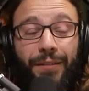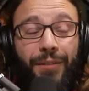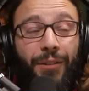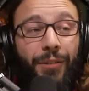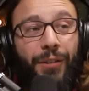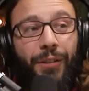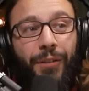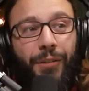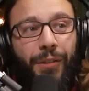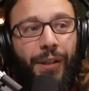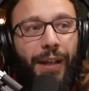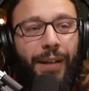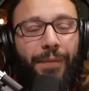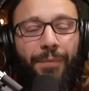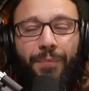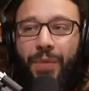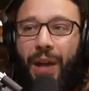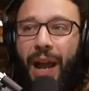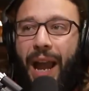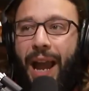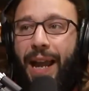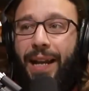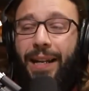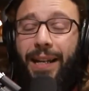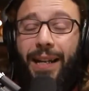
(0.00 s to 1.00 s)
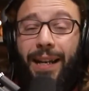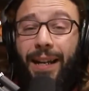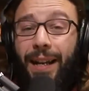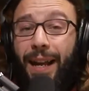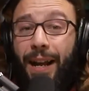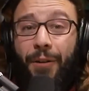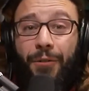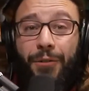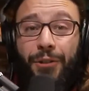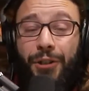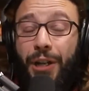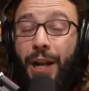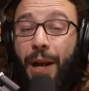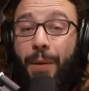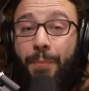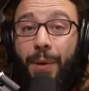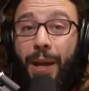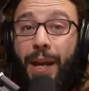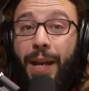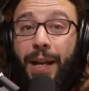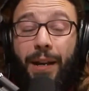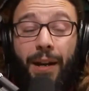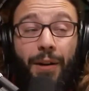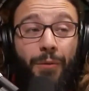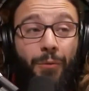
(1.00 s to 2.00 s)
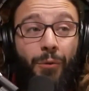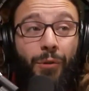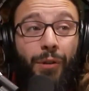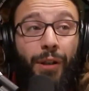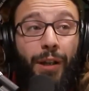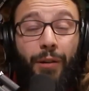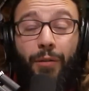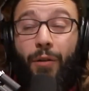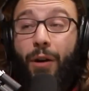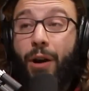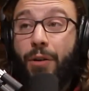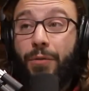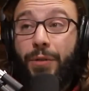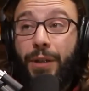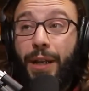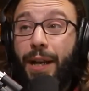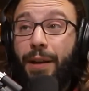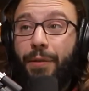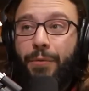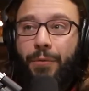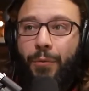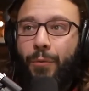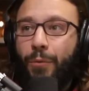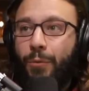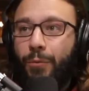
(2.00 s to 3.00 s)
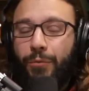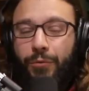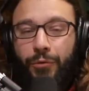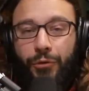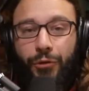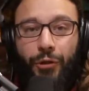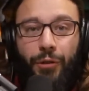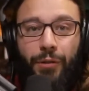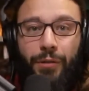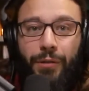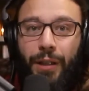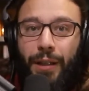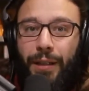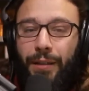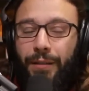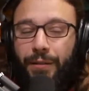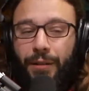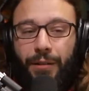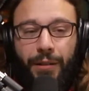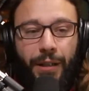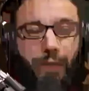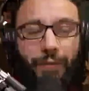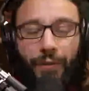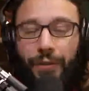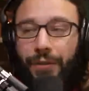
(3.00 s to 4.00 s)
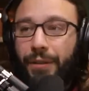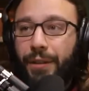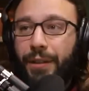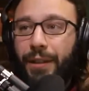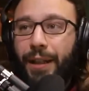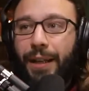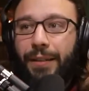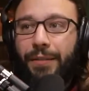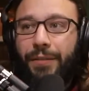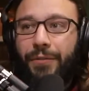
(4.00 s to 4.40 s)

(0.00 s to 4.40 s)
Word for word: So they're like handing out champagne, and we're like, wow, yeah, sure. Like, give us the glass of